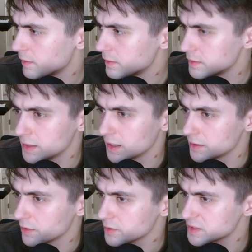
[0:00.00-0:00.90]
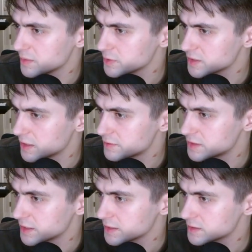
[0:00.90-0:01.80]
yeah, another example is
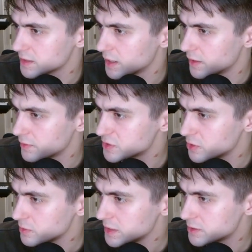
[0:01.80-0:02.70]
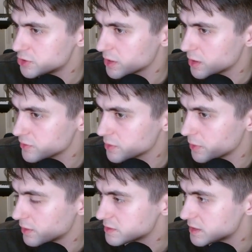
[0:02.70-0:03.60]
f6. There's no need to trade off the
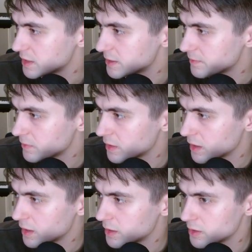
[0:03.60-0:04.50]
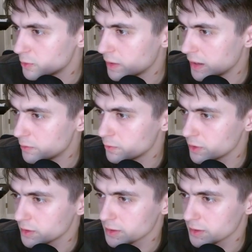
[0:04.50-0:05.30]
pawns there. The white rook